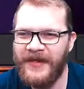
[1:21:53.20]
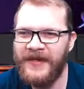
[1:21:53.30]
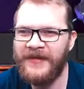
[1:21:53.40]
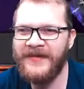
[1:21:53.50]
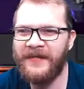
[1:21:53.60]

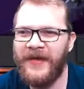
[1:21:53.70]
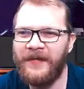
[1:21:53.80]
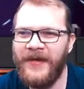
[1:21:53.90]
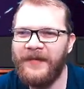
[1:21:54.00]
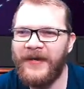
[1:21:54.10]
What's up,
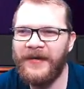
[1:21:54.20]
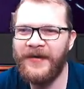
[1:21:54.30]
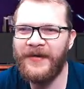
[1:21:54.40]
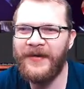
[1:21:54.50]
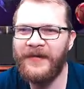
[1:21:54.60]
Elma How
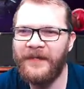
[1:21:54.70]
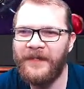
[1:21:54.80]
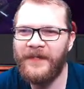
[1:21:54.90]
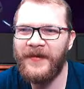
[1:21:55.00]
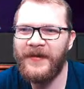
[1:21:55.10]
are you doing?
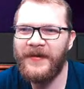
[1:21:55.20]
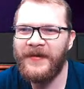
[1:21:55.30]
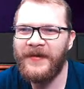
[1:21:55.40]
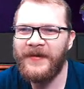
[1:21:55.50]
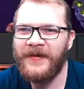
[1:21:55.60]

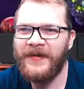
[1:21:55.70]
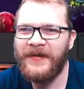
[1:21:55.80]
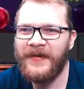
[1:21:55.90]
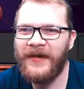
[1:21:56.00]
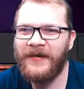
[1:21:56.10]

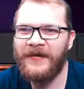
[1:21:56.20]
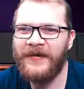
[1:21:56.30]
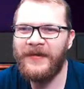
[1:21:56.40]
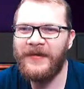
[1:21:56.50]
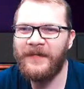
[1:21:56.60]
How
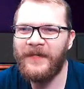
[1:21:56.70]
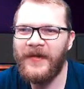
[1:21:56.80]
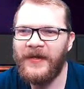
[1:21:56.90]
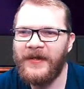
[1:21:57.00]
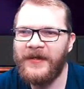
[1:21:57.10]
do you do?
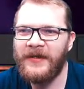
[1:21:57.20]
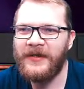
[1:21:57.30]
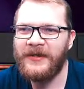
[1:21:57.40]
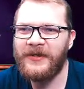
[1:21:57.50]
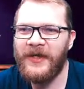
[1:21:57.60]

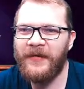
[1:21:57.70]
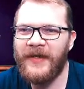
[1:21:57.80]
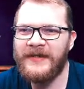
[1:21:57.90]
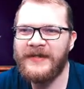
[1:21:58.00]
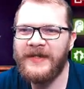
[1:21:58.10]
Today,
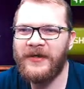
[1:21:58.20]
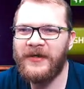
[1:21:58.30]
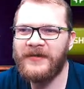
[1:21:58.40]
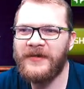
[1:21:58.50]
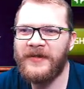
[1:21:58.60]
Awaken 6 that
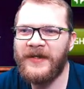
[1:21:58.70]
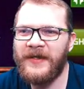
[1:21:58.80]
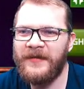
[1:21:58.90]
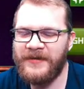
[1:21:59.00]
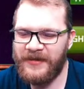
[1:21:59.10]
goes or
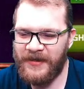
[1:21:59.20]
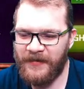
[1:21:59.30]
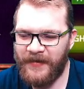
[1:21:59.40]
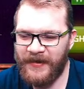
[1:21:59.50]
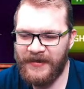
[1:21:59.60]
kill you
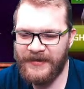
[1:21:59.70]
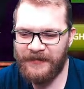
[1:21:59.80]
genetic awakening?